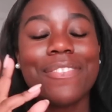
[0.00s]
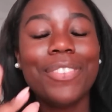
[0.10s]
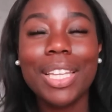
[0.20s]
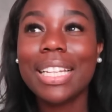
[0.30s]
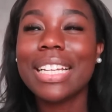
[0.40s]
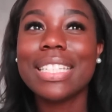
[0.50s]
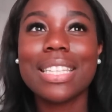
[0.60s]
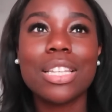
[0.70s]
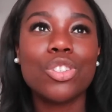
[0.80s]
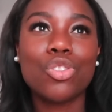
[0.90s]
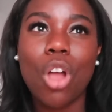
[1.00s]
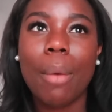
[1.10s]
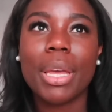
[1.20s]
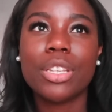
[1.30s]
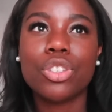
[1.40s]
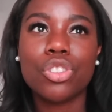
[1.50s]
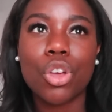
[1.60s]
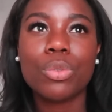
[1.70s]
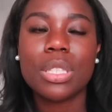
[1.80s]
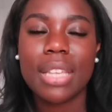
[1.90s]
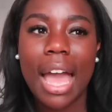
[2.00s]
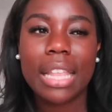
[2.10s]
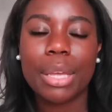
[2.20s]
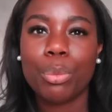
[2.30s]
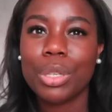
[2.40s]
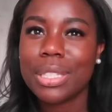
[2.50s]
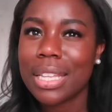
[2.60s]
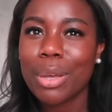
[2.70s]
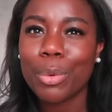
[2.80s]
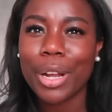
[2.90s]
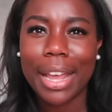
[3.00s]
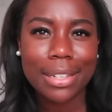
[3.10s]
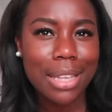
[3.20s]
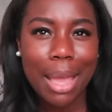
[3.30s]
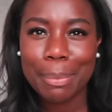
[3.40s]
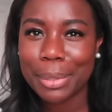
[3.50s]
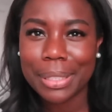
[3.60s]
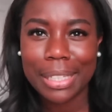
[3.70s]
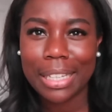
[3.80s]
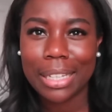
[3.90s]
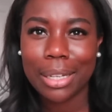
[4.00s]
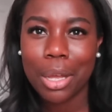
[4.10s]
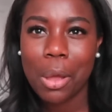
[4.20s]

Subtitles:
feeding into this drama. It's so sad. Like we say that we're anti-bullying,